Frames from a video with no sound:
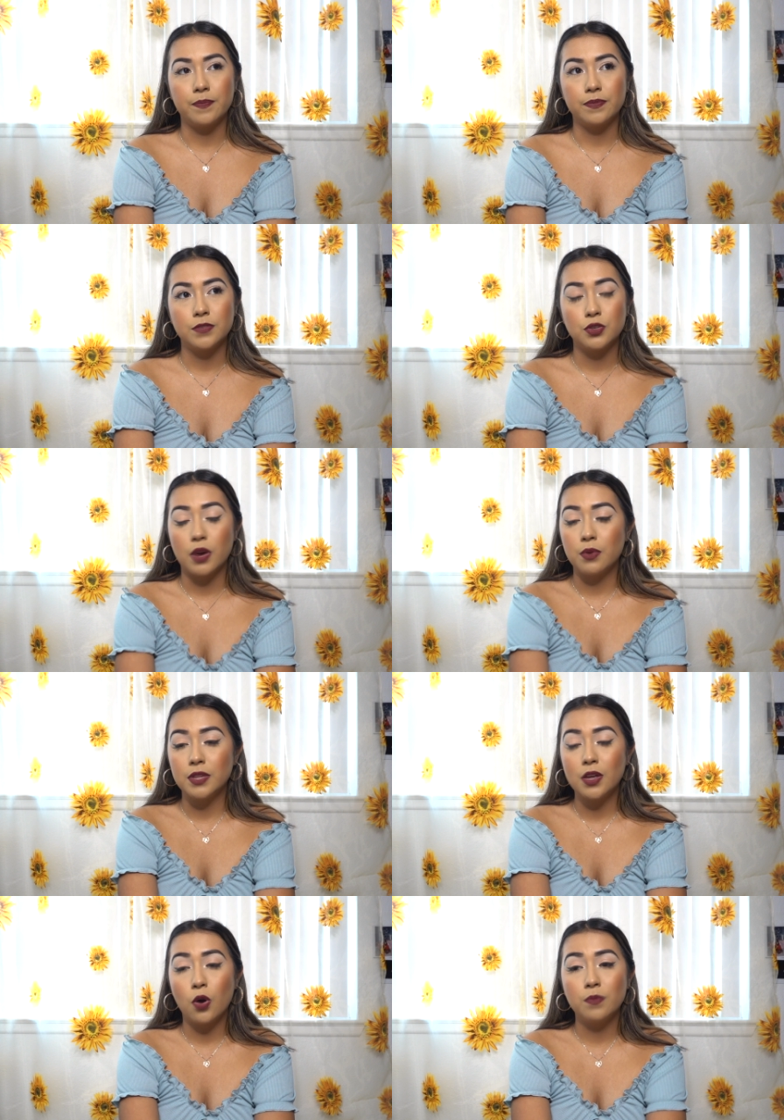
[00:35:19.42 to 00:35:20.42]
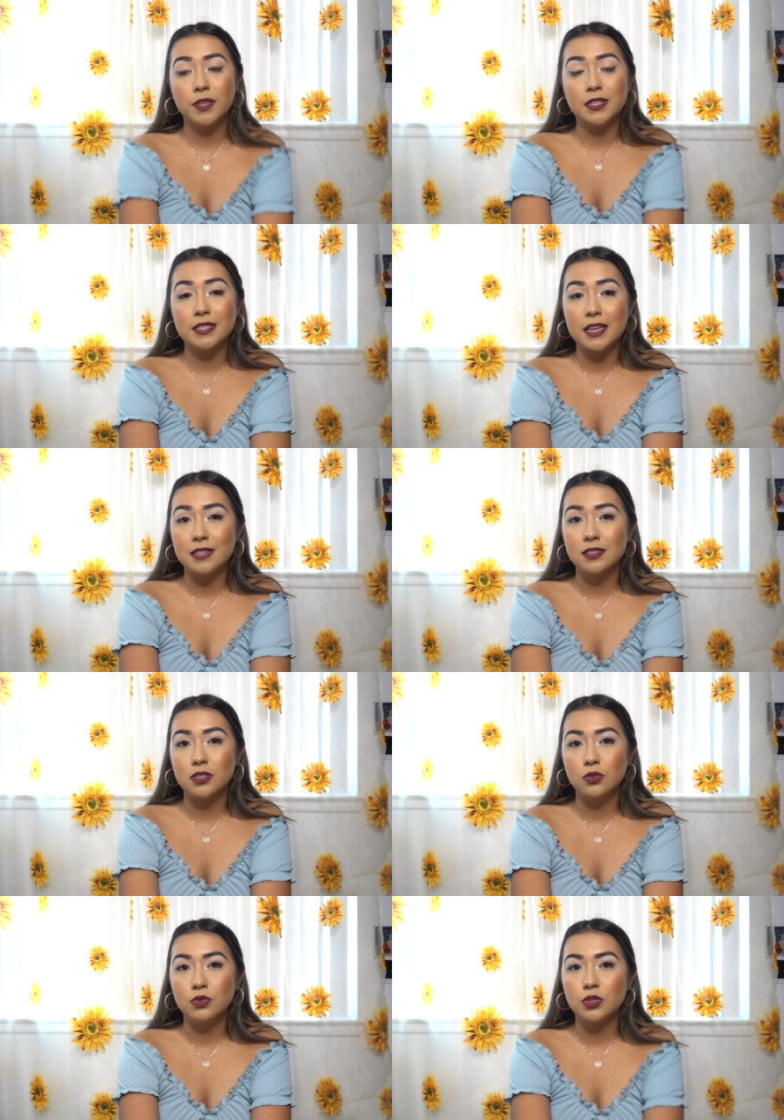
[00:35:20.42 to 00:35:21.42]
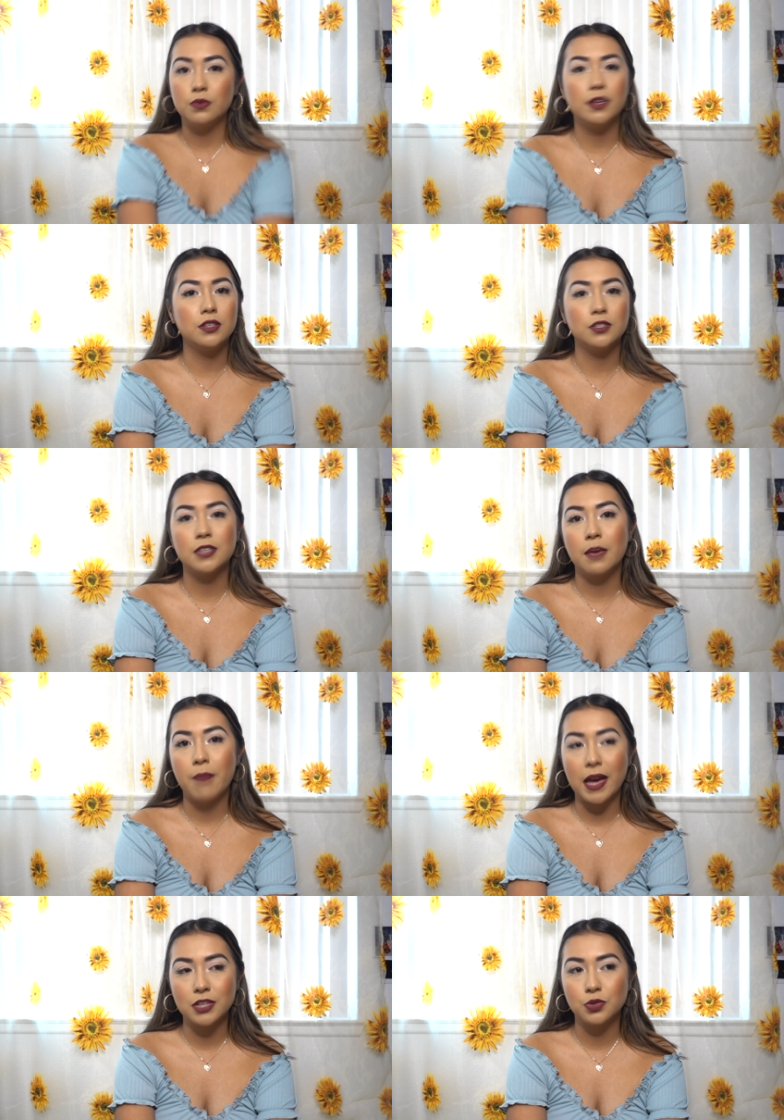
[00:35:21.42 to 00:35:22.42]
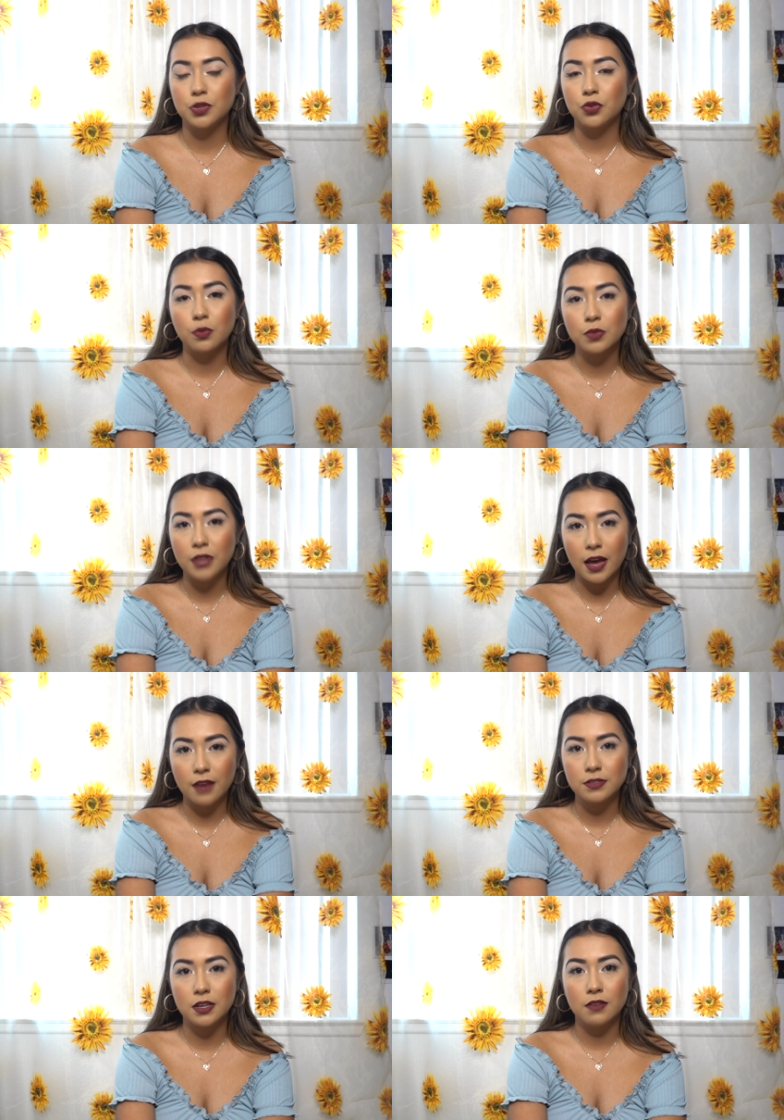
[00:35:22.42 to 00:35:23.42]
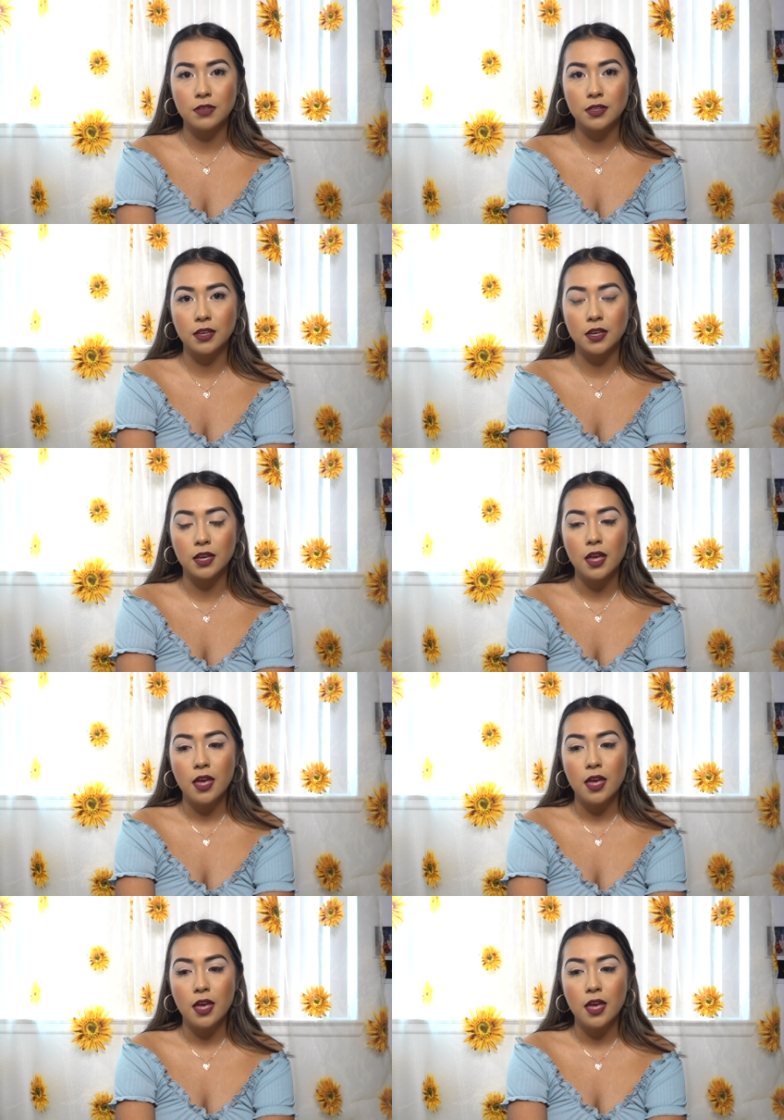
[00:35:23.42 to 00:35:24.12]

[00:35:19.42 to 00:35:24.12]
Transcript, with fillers: so I really hope that this ends soon so we can just get back to our normal lives and everything.